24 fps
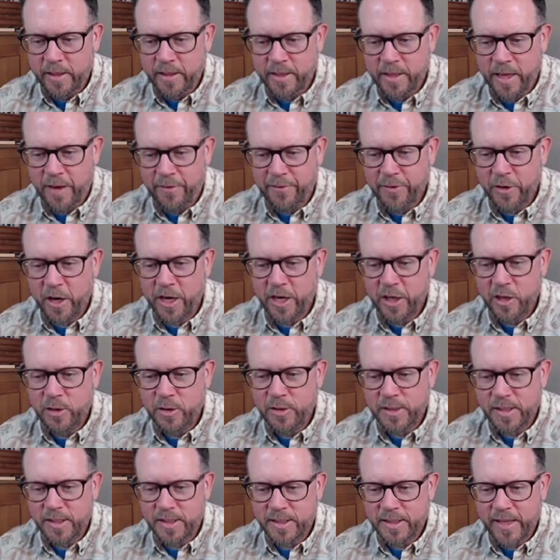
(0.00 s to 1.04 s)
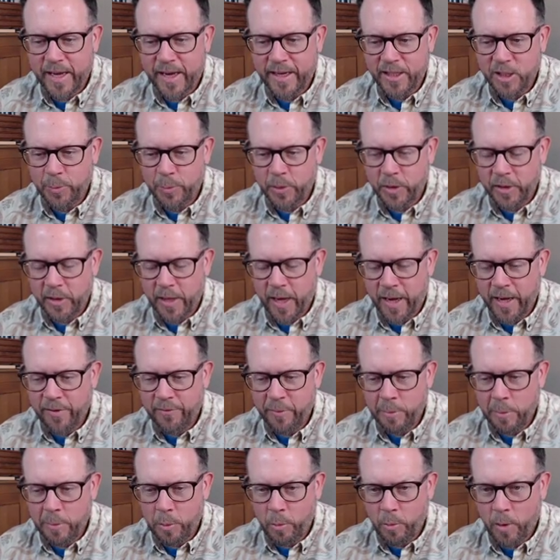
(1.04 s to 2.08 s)
yeah, if you're going to use a sketchbook, hide it
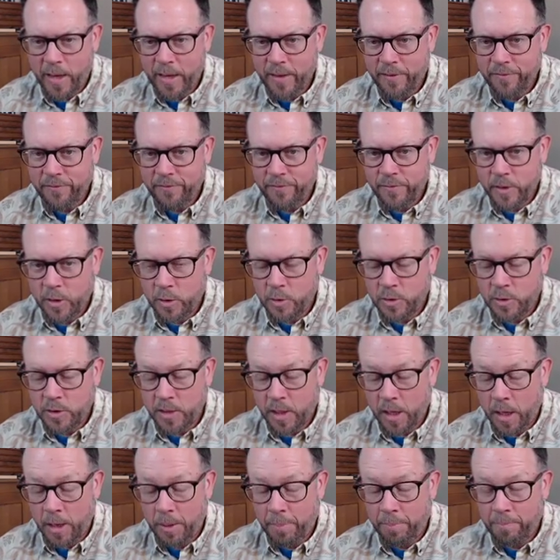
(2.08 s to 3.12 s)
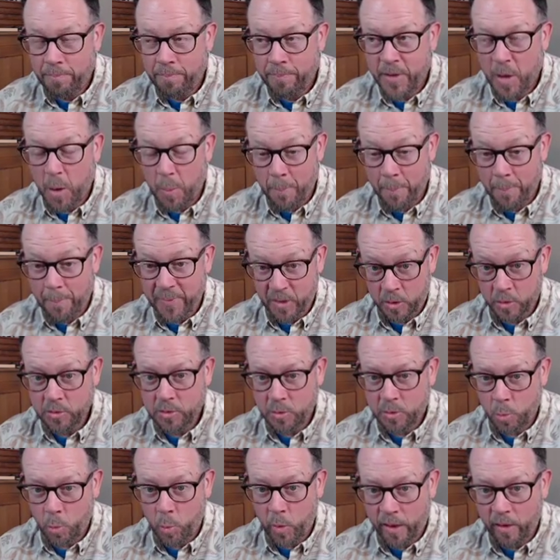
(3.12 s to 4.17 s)
from the wife. Those um, they're built
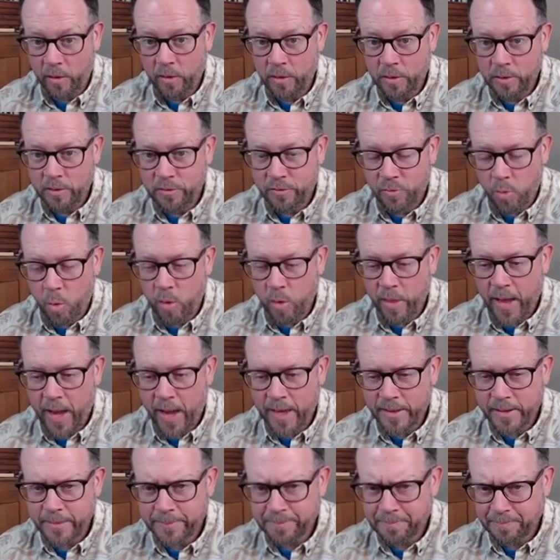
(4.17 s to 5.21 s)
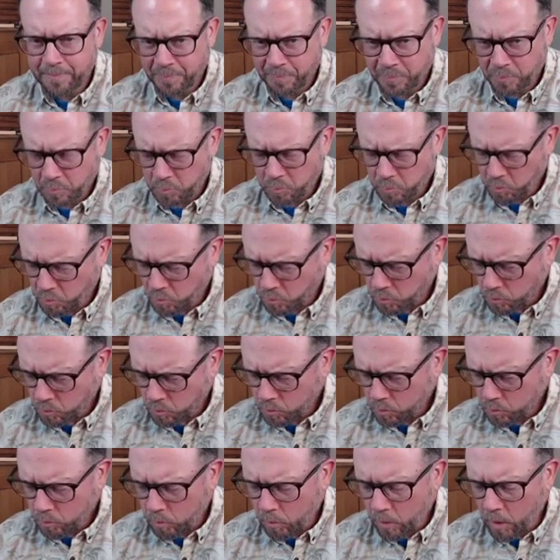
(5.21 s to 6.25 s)
well for that.
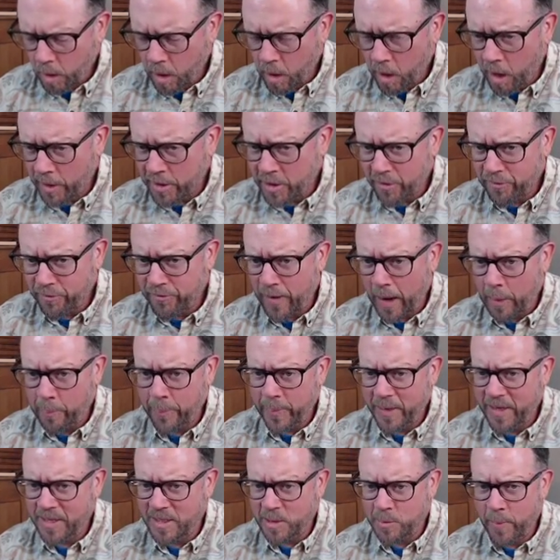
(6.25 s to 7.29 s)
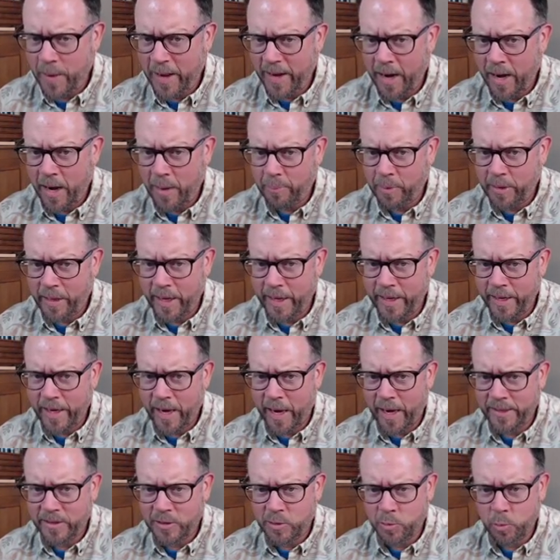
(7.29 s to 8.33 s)
Uh, your fountain pens may not play
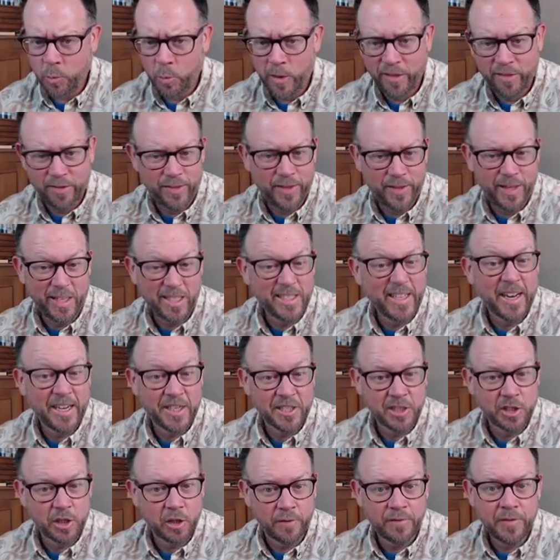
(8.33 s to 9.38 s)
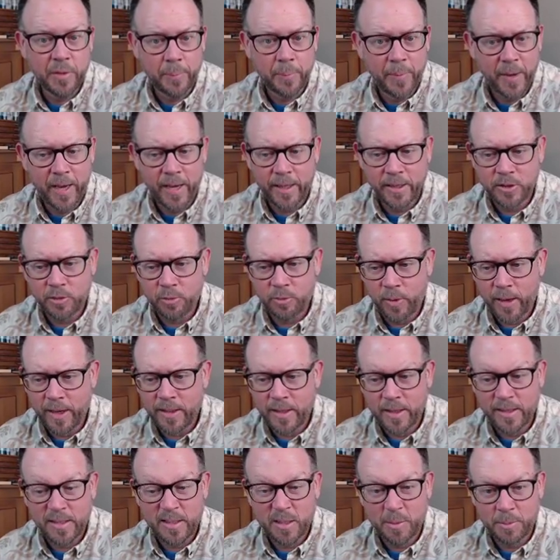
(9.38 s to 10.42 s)
nice with the texture of the page, right?
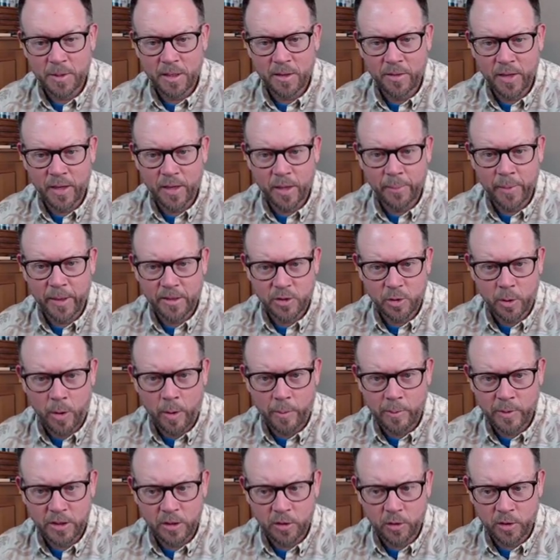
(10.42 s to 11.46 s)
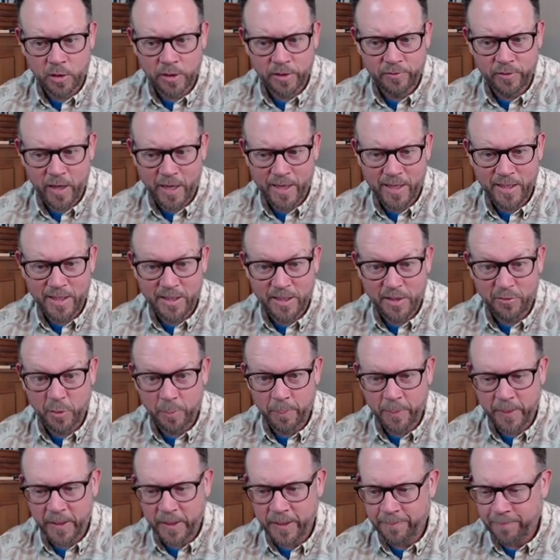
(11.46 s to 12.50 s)
That's something to think about. So I would look at a
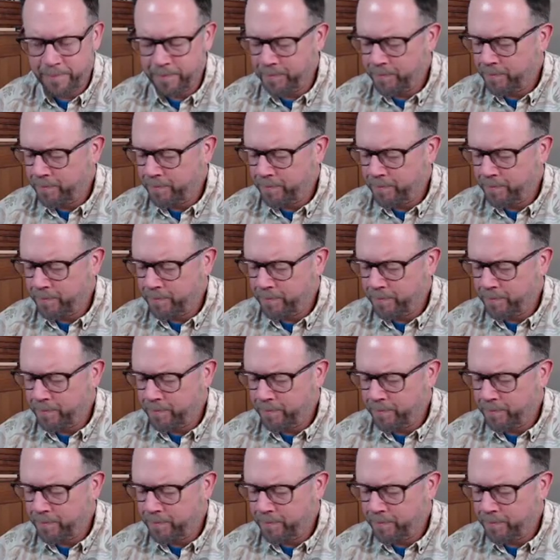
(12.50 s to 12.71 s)
different pen.